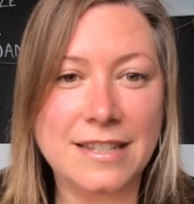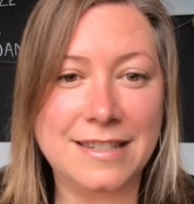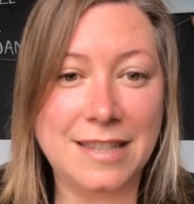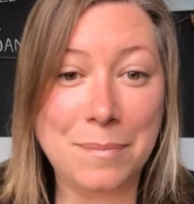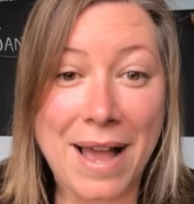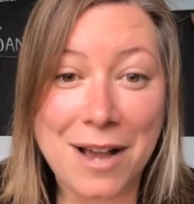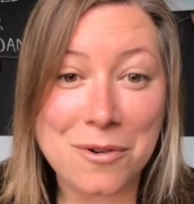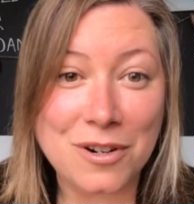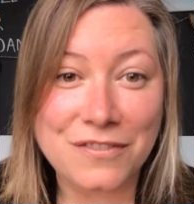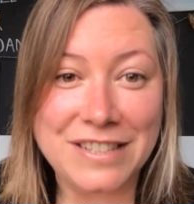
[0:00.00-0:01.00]
This is the
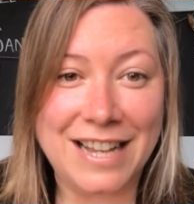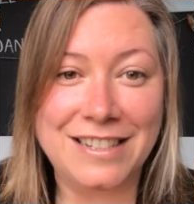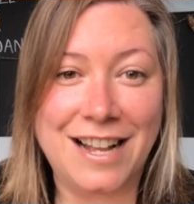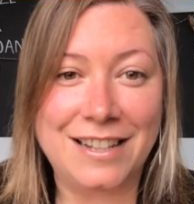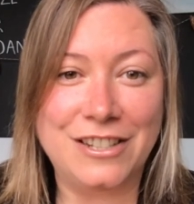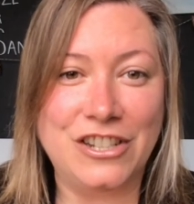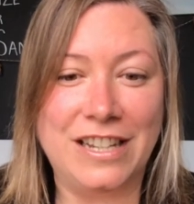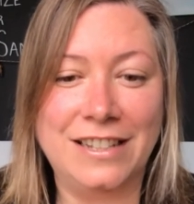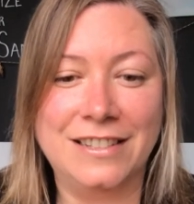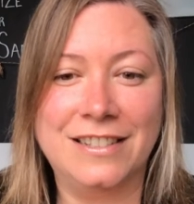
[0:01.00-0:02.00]
power of
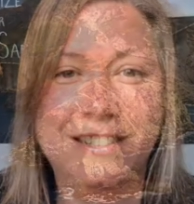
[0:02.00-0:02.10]
technology.